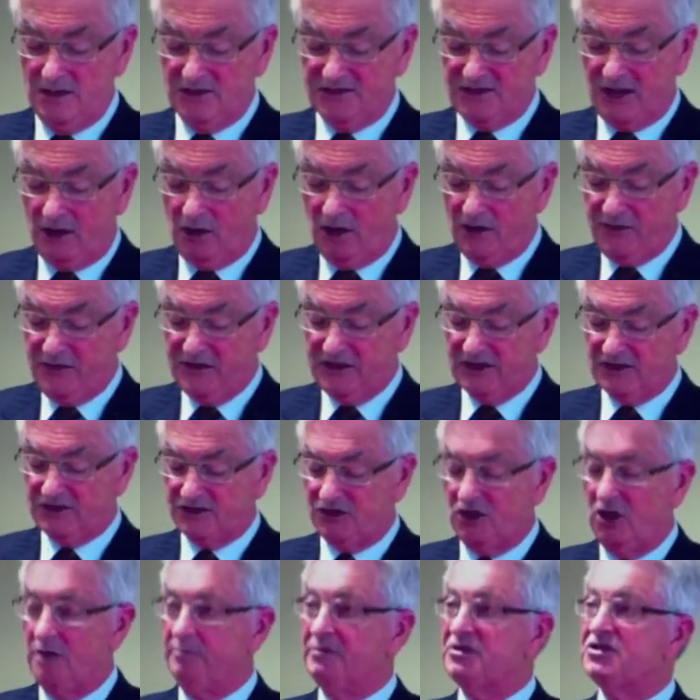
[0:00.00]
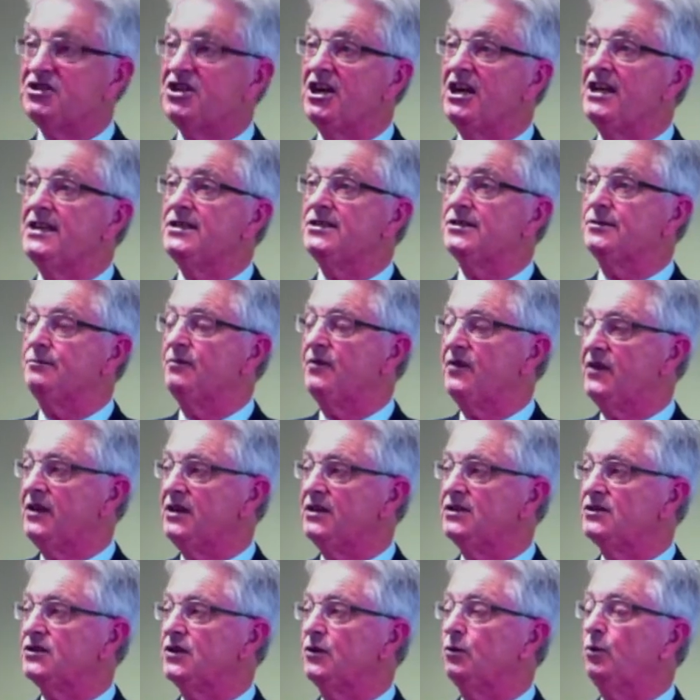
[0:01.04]
So I think it's time to change some
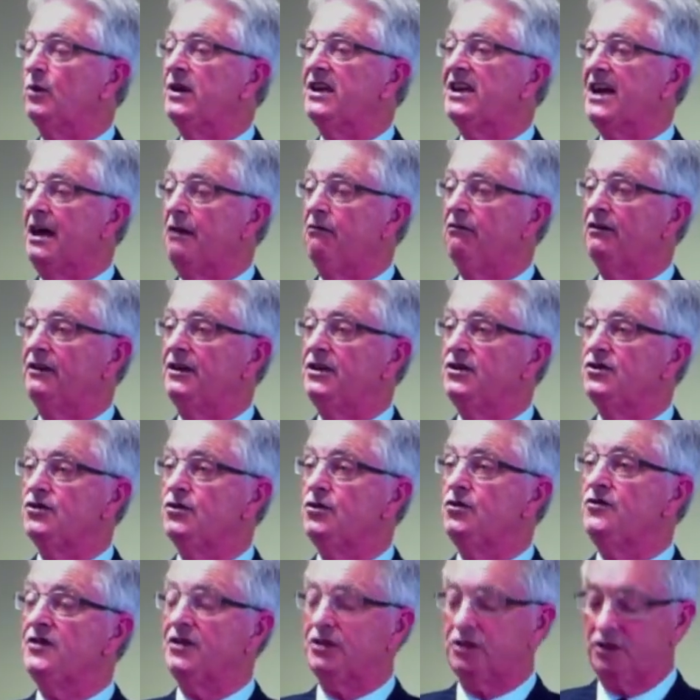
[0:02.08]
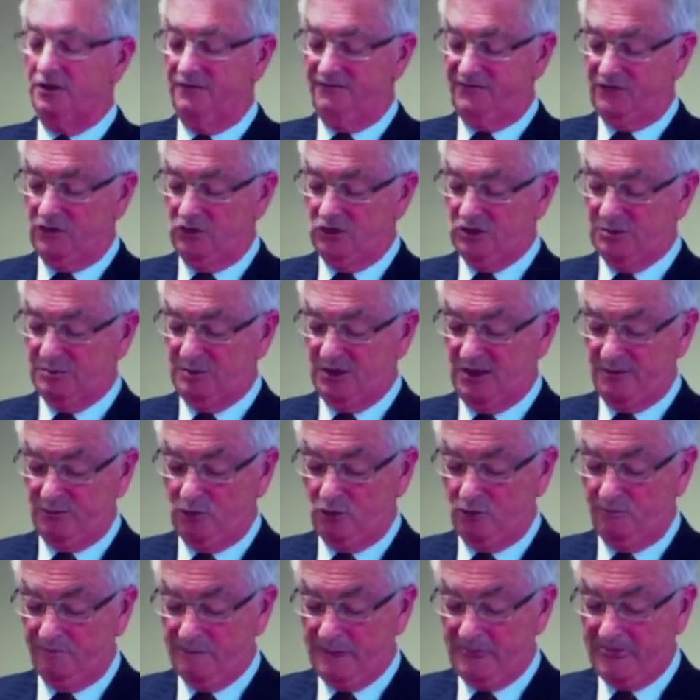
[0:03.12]
things that we currently do that confuse
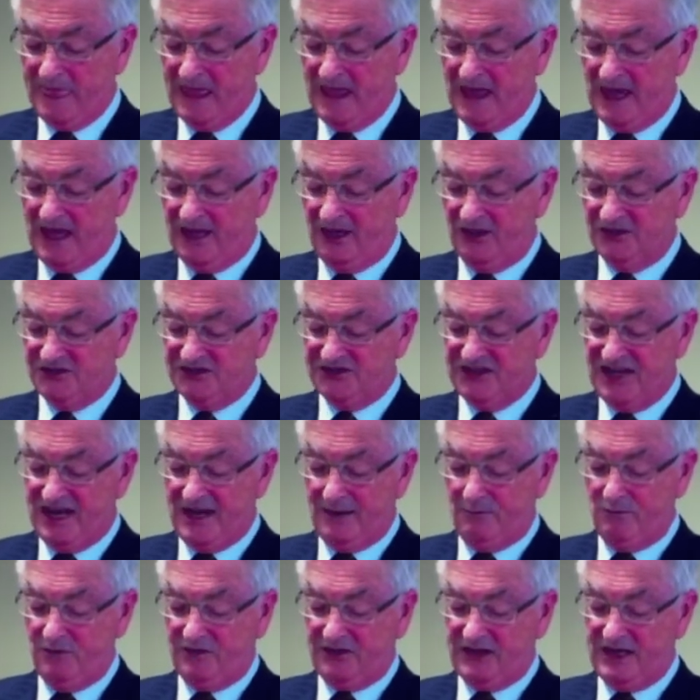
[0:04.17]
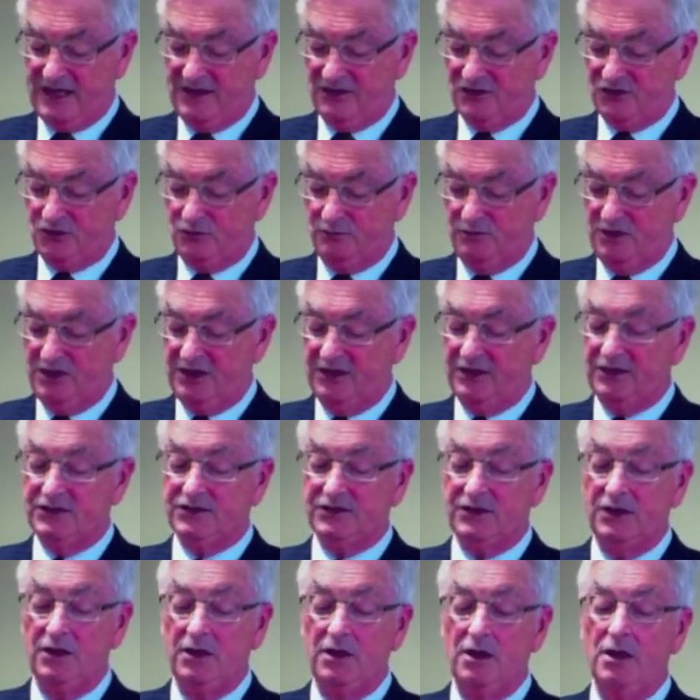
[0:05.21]
people. And I'll start with council
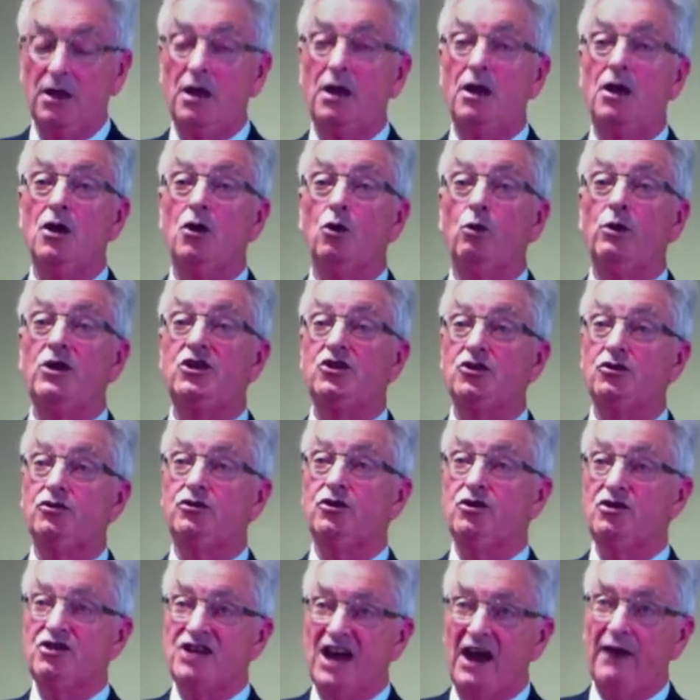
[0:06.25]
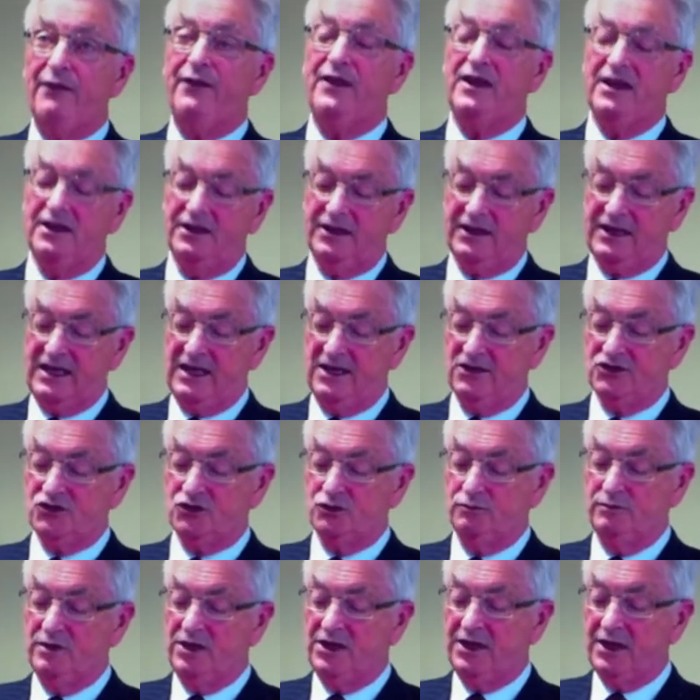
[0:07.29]
meetings. We should do nothing at a
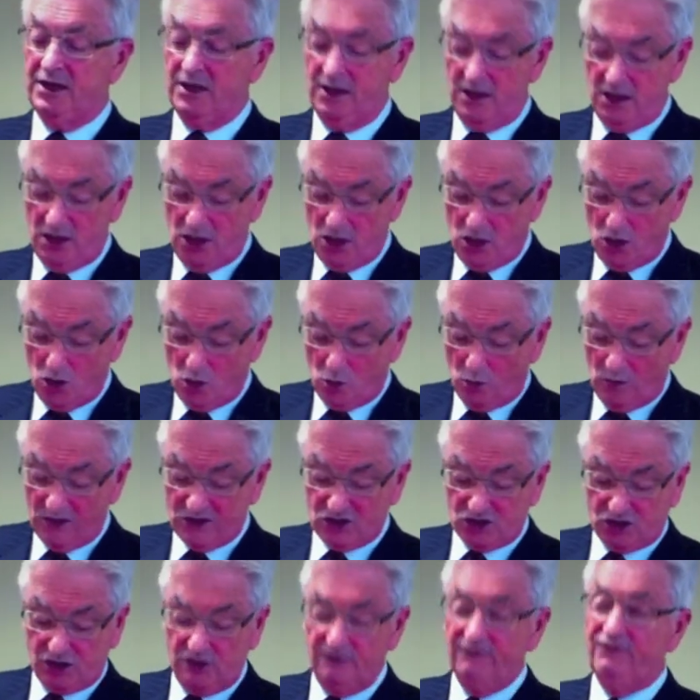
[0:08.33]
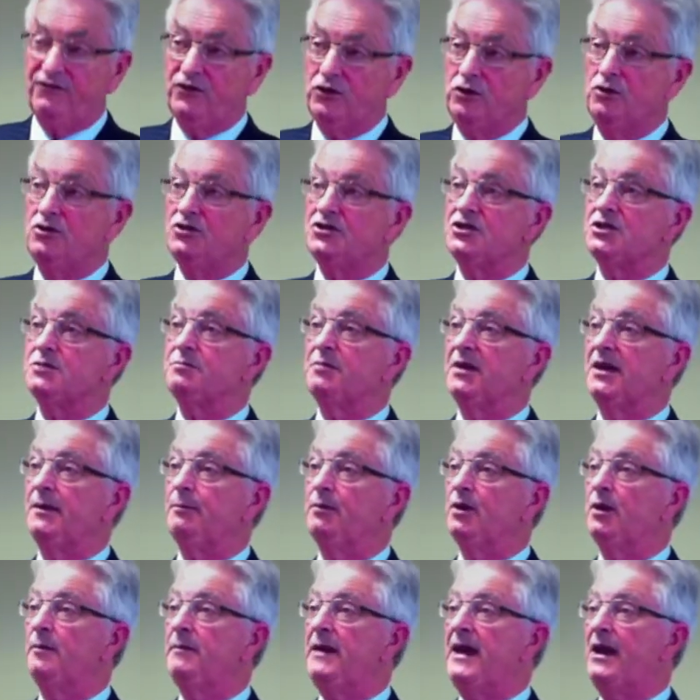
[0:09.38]
council meeting which confuses
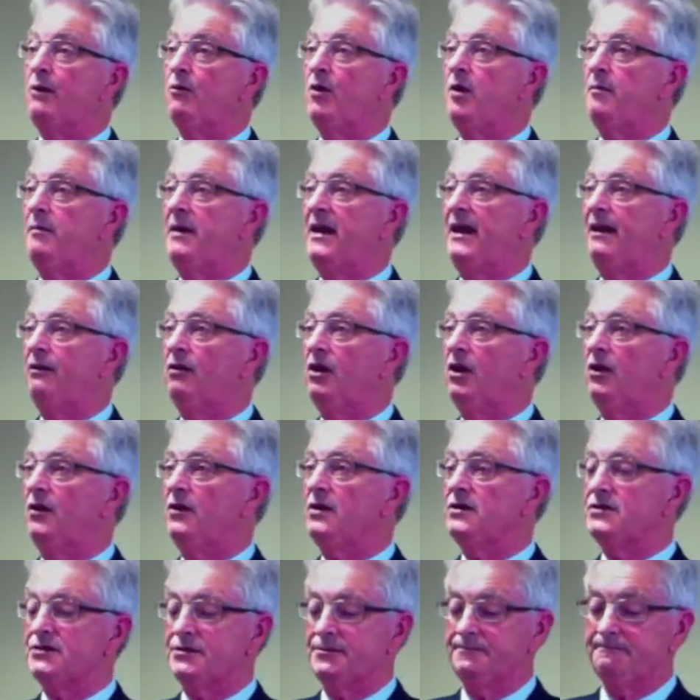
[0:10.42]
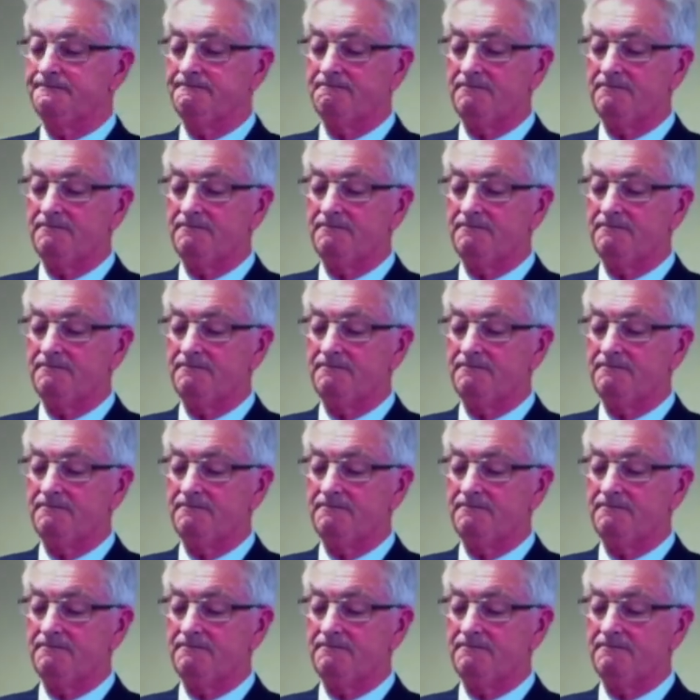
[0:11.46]
people about where power lies.